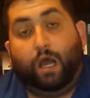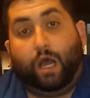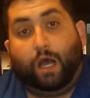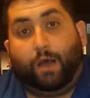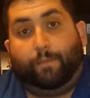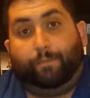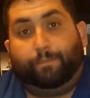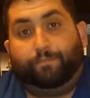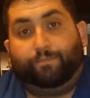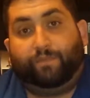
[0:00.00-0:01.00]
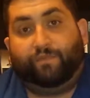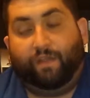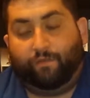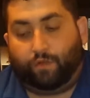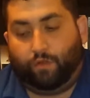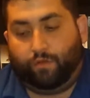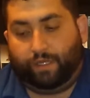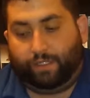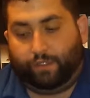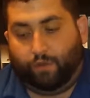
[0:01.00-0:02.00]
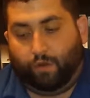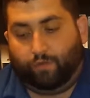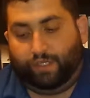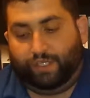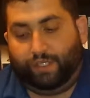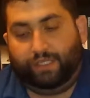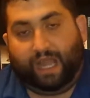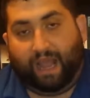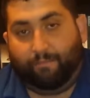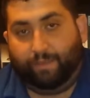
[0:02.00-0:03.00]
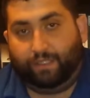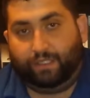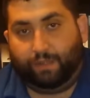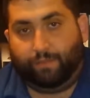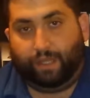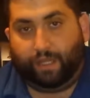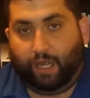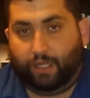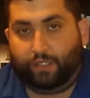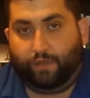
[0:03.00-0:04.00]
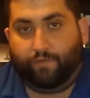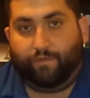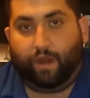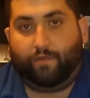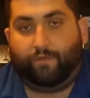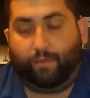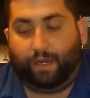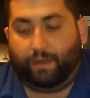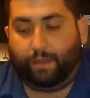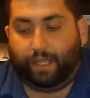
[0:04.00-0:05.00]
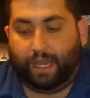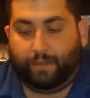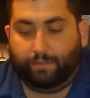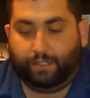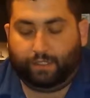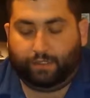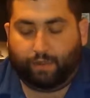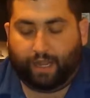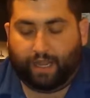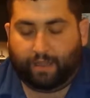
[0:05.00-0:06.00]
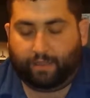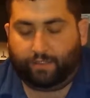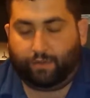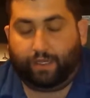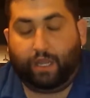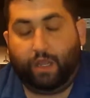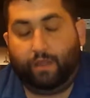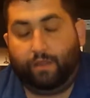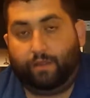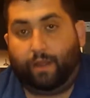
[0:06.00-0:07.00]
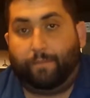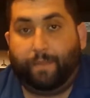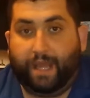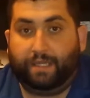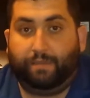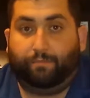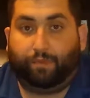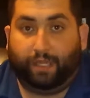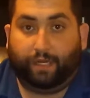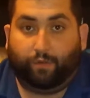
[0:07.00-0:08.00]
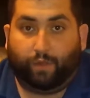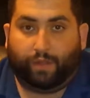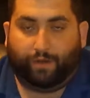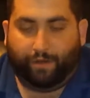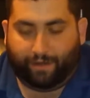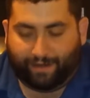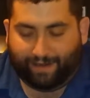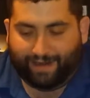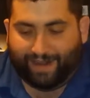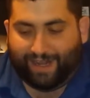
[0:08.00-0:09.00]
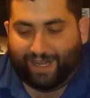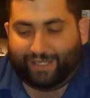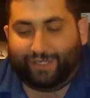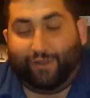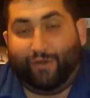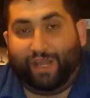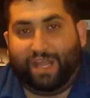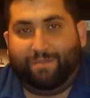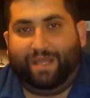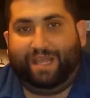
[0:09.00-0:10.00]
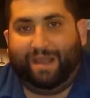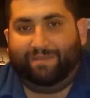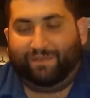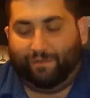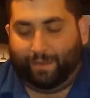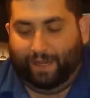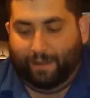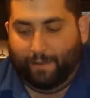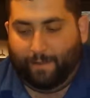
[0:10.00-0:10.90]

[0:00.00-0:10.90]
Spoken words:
clothing store, which just happens to be not too far from an EB Games. So I begged and pleaded with her to go to EB Games for me.